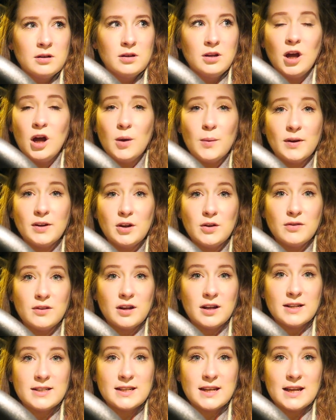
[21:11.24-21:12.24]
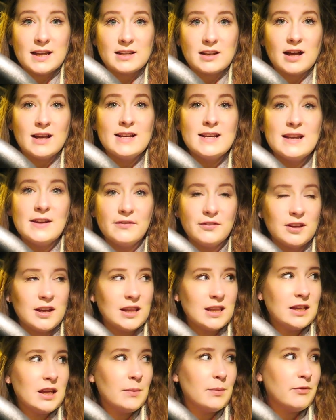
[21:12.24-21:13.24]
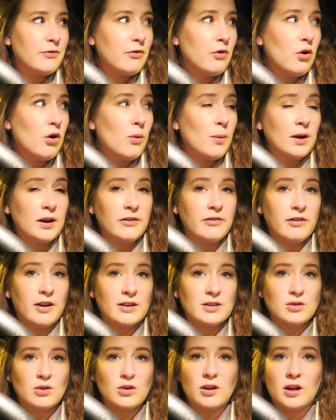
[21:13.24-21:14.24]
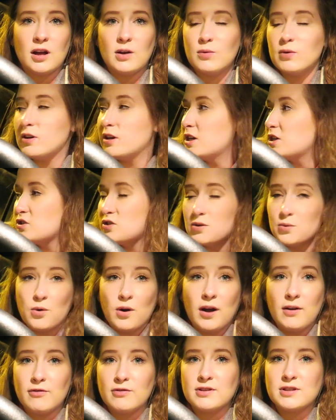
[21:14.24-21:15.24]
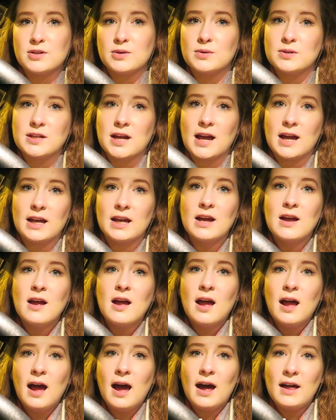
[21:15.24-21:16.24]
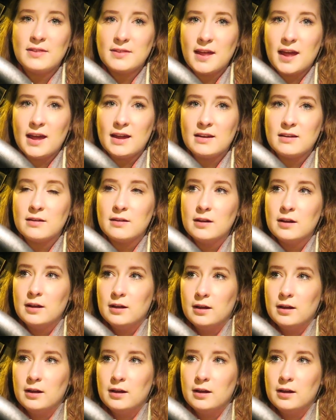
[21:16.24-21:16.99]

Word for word: No, I don't think I did. I lived in it the year before. When I first got it, I literally wore it every single day. And then